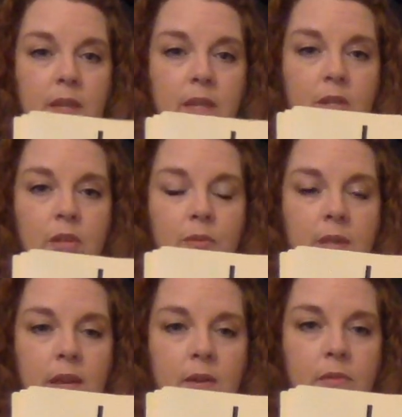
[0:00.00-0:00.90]
these two
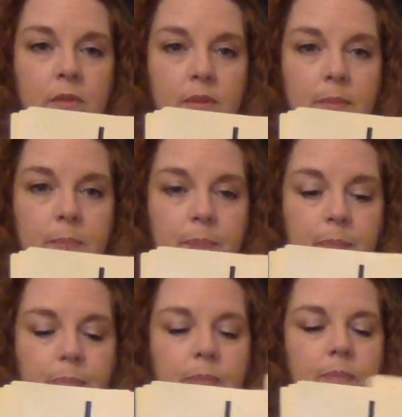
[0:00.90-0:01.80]
sounds.
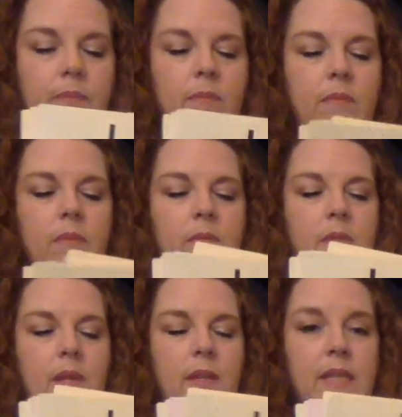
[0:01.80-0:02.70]

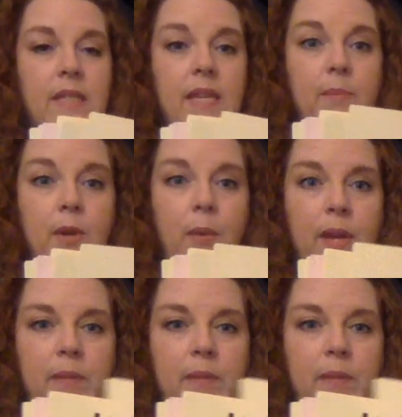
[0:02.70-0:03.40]
Let's keep going.